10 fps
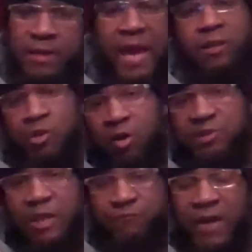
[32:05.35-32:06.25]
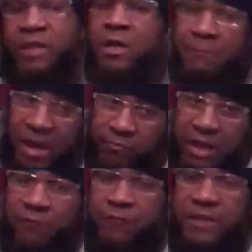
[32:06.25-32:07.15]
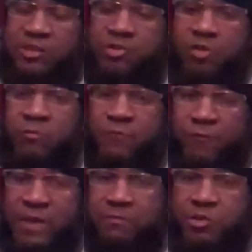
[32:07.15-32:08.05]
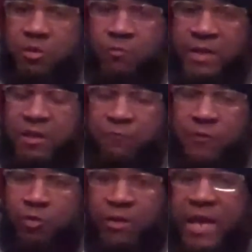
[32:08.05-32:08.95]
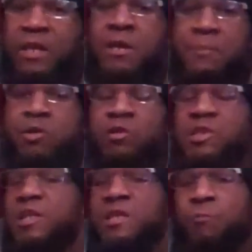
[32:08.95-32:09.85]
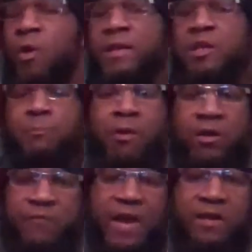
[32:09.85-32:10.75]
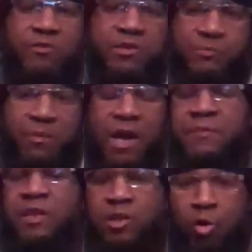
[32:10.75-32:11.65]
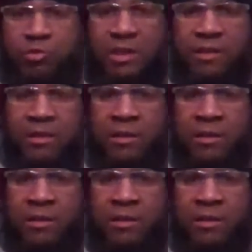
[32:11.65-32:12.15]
Hagler lost that fight, but I'll never forget Sugar, forgive Sugar Ray Leonard for doing that because he didn't want any part of Hagler in his prime, and he knows it.